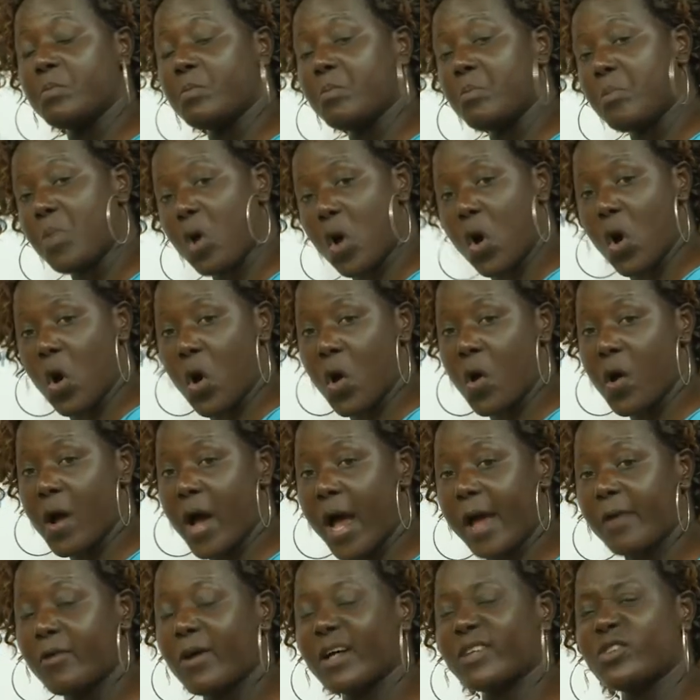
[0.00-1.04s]
more. I
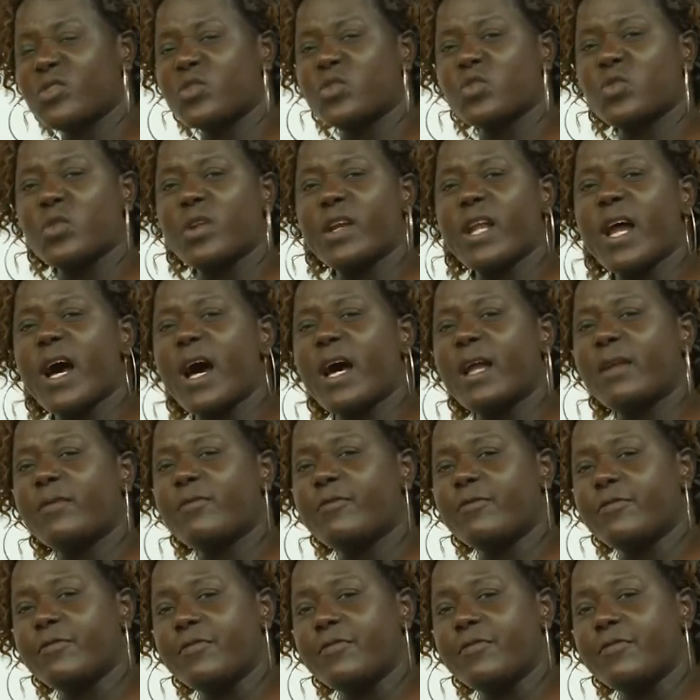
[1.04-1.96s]
want you to learn